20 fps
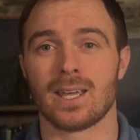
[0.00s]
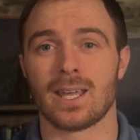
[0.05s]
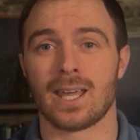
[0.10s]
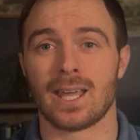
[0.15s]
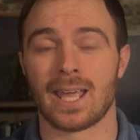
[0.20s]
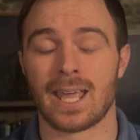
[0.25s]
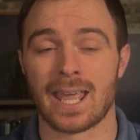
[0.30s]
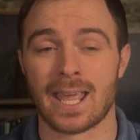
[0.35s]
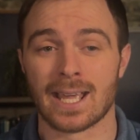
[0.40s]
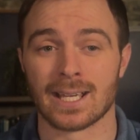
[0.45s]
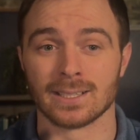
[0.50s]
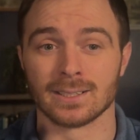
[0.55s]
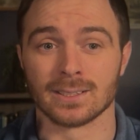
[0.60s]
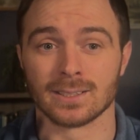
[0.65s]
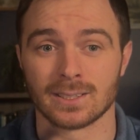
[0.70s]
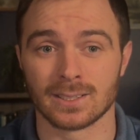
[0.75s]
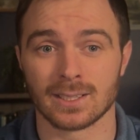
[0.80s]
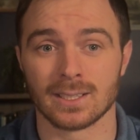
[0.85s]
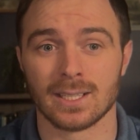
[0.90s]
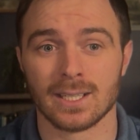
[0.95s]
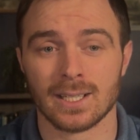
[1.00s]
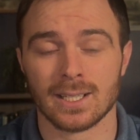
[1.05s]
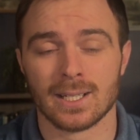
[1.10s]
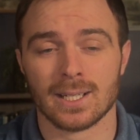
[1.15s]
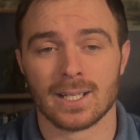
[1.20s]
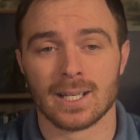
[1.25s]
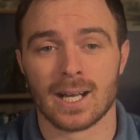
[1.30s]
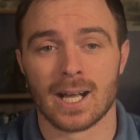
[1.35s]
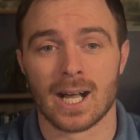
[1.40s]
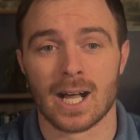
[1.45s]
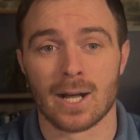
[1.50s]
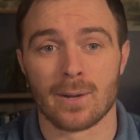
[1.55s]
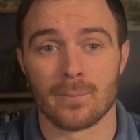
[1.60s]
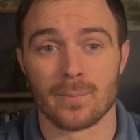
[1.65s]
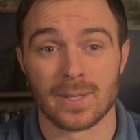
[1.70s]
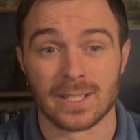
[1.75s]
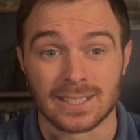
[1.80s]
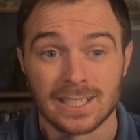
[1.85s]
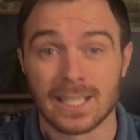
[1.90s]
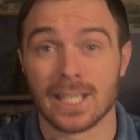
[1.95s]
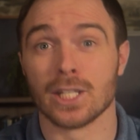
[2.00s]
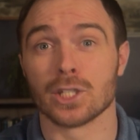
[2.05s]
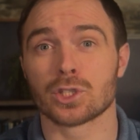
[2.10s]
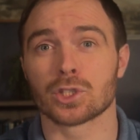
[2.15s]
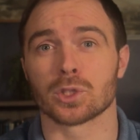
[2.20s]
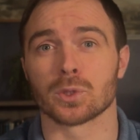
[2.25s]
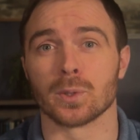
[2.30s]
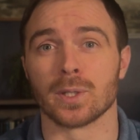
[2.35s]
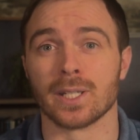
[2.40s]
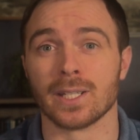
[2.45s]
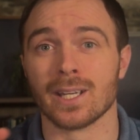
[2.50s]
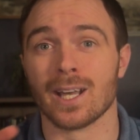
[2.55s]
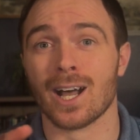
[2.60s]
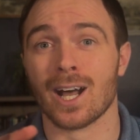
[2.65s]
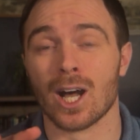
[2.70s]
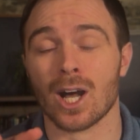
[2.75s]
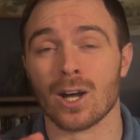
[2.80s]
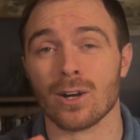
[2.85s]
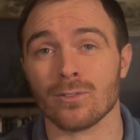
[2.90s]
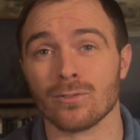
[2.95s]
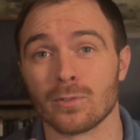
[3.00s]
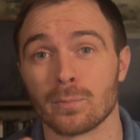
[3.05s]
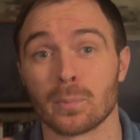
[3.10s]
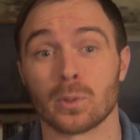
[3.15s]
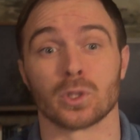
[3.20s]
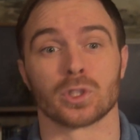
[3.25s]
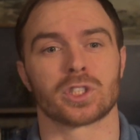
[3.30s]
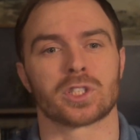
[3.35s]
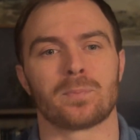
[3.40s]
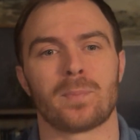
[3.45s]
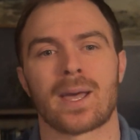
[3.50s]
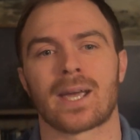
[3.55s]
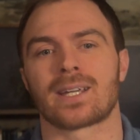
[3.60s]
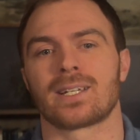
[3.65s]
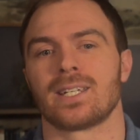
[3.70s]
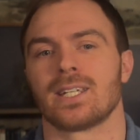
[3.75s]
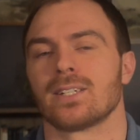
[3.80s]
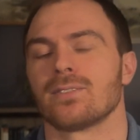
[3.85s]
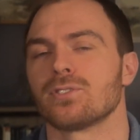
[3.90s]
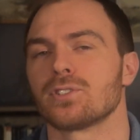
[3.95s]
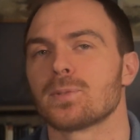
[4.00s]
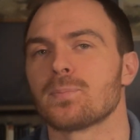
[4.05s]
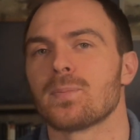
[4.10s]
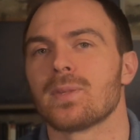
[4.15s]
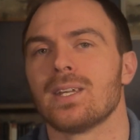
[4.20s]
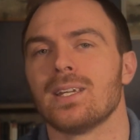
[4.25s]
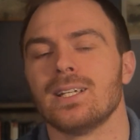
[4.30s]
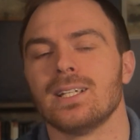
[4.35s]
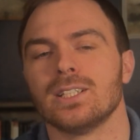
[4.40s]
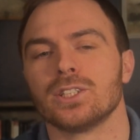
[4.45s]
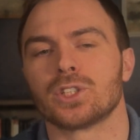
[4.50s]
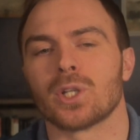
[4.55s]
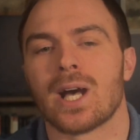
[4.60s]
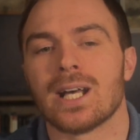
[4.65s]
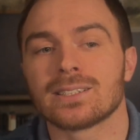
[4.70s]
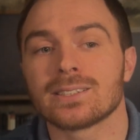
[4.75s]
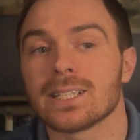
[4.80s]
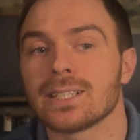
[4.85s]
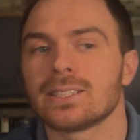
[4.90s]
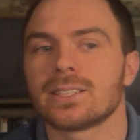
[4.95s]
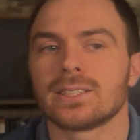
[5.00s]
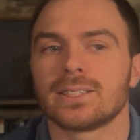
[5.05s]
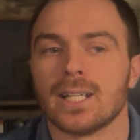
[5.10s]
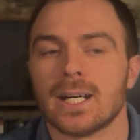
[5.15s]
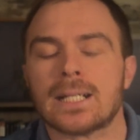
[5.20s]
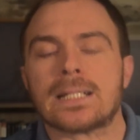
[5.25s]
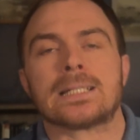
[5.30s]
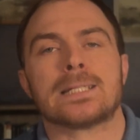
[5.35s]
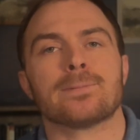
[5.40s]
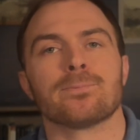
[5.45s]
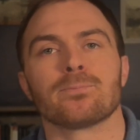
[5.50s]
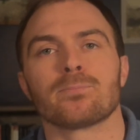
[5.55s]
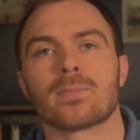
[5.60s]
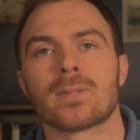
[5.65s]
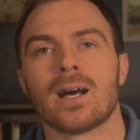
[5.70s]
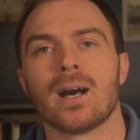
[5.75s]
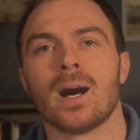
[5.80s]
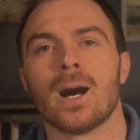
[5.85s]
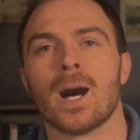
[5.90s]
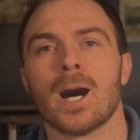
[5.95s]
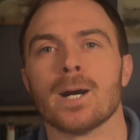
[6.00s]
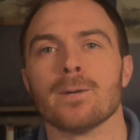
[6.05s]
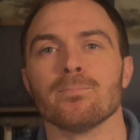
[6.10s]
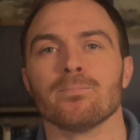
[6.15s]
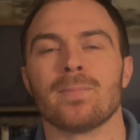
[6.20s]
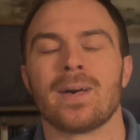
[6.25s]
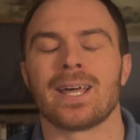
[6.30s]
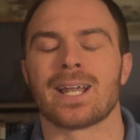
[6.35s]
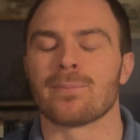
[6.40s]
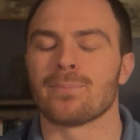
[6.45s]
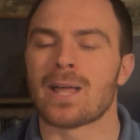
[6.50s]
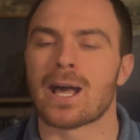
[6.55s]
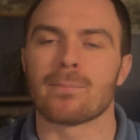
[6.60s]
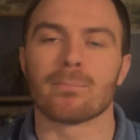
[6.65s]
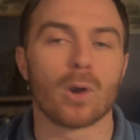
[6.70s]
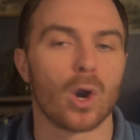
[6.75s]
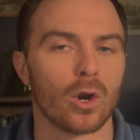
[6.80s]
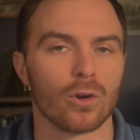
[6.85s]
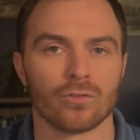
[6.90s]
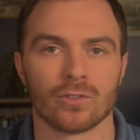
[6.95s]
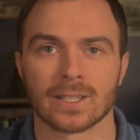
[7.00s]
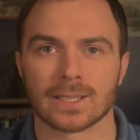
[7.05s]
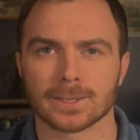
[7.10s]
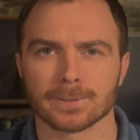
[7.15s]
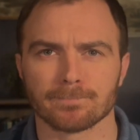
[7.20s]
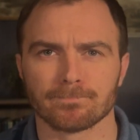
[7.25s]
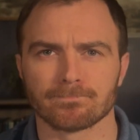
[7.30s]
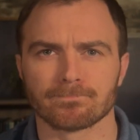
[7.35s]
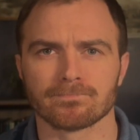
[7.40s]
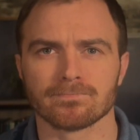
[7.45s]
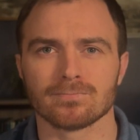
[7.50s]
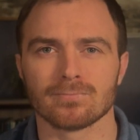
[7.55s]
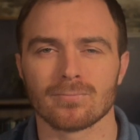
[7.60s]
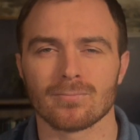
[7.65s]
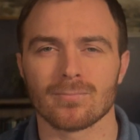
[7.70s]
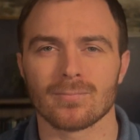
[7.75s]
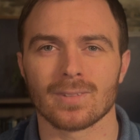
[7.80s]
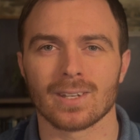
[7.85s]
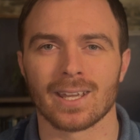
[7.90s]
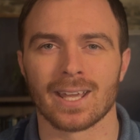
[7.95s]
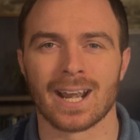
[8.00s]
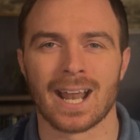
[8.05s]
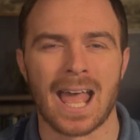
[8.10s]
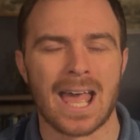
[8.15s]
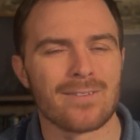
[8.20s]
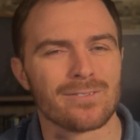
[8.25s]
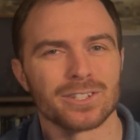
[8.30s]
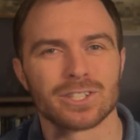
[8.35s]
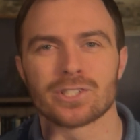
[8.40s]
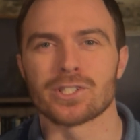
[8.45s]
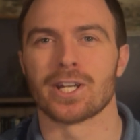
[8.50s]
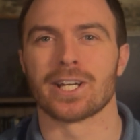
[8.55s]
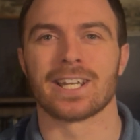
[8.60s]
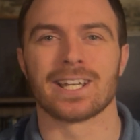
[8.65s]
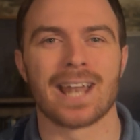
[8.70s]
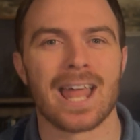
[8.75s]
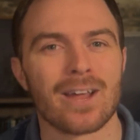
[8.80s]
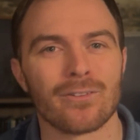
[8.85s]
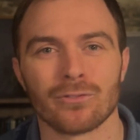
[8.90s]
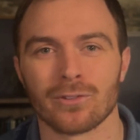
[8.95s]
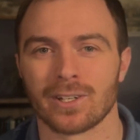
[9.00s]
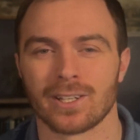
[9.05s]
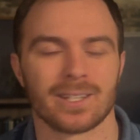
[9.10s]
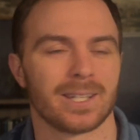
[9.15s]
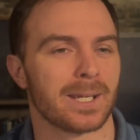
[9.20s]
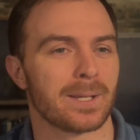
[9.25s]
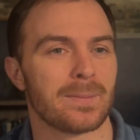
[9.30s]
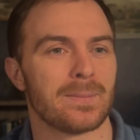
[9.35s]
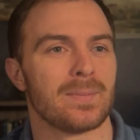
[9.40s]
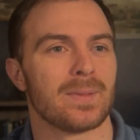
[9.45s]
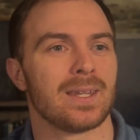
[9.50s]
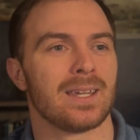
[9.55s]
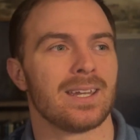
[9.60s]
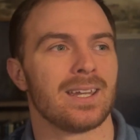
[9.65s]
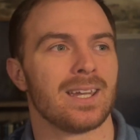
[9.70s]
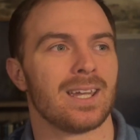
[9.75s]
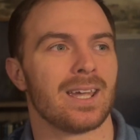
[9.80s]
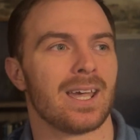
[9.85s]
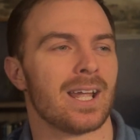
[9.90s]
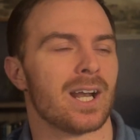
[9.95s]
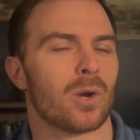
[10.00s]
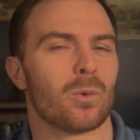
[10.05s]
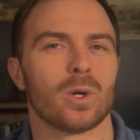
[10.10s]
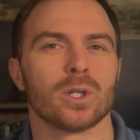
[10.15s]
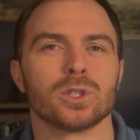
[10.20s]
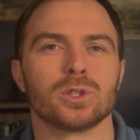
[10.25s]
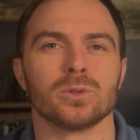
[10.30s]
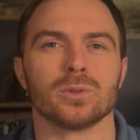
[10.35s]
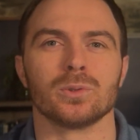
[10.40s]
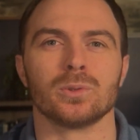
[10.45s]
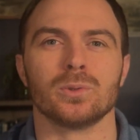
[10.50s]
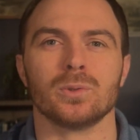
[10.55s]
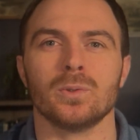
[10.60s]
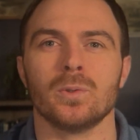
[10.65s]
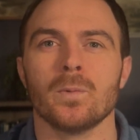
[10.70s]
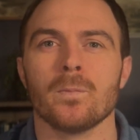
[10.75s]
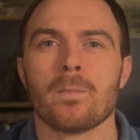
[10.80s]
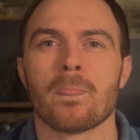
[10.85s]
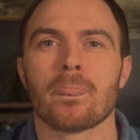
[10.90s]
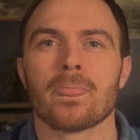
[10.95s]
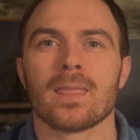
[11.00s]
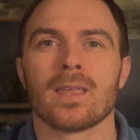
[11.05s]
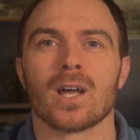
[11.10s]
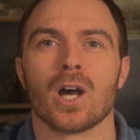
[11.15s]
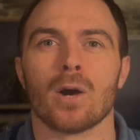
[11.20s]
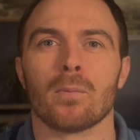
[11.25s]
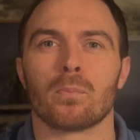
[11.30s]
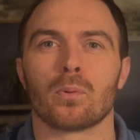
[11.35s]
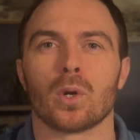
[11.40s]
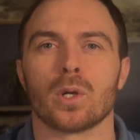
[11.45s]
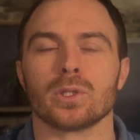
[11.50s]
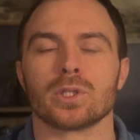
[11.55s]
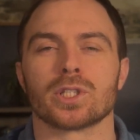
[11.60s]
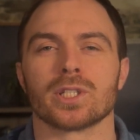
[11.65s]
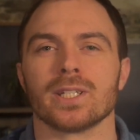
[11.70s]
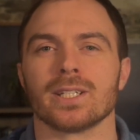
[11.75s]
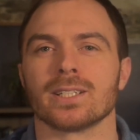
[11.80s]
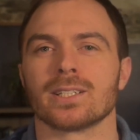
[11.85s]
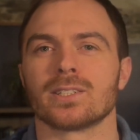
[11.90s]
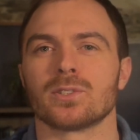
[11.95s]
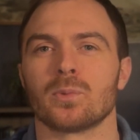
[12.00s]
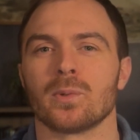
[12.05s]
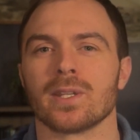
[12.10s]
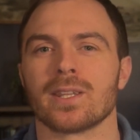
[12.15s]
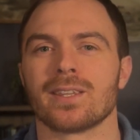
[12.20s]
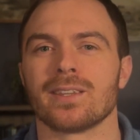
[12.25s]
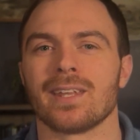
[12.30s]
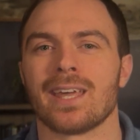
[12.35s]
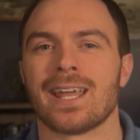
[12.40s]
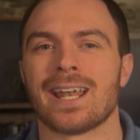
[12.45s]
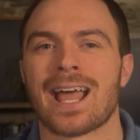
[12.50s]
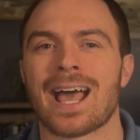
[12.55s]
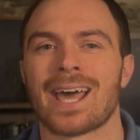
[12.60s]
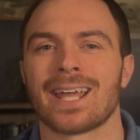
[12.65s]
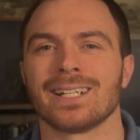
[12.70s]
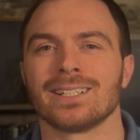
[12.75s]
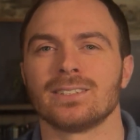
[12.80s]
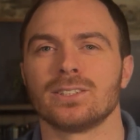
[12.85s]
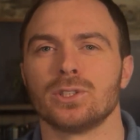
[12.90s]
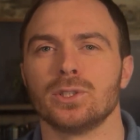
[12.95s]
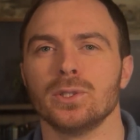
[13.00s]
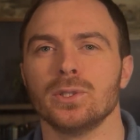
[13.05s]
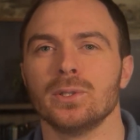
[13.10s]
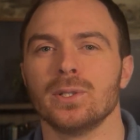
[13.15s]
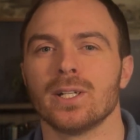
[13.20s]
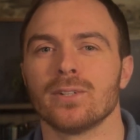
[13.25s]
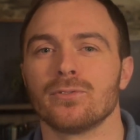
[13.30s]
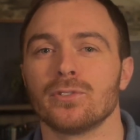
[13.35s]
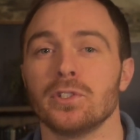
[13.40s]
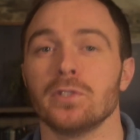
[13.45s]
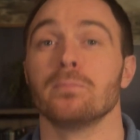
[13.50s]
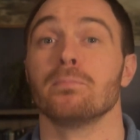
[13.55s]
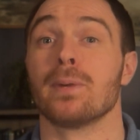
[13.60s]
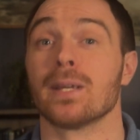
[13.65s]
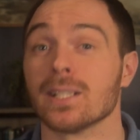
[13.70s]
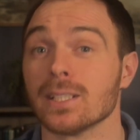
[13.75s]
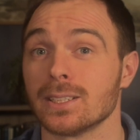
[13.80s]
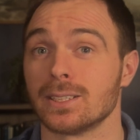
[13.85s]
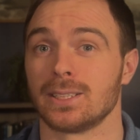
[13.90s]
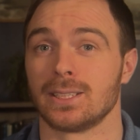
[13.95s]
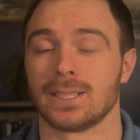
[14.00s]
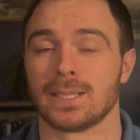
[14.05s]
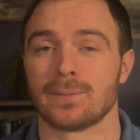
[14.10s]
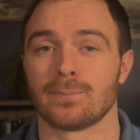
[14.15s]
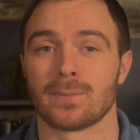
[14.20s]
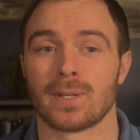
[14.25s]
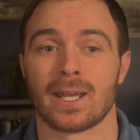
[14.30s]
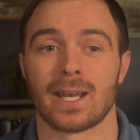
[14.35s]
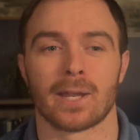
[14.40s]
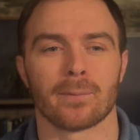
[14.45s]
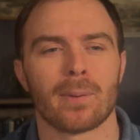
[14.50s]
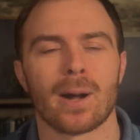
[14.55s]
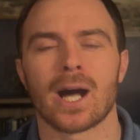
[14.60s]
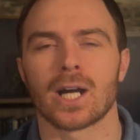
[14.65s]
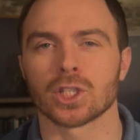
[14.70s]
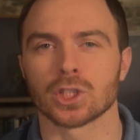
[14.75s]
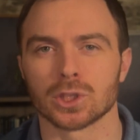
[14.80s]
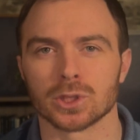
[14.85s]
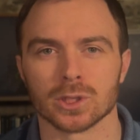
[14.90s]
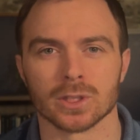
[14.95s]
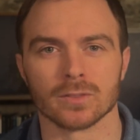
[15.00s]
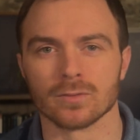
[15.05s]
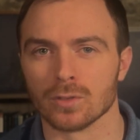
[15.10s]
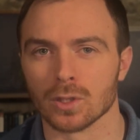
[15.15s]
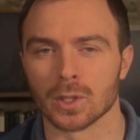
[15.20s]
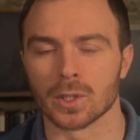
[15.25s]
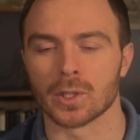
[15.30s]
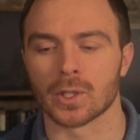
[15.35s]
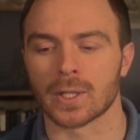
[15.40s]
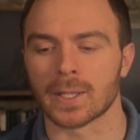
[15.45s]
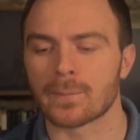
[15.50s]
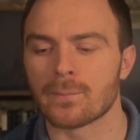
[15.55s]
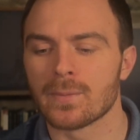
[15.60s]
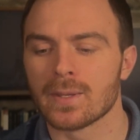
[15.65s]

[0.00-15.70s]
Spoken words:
and this history of perspectives. So as I study, and I'm not perfect, and I haven't studied everything, and I want to approach this with an attitude of humility and a posture of learning.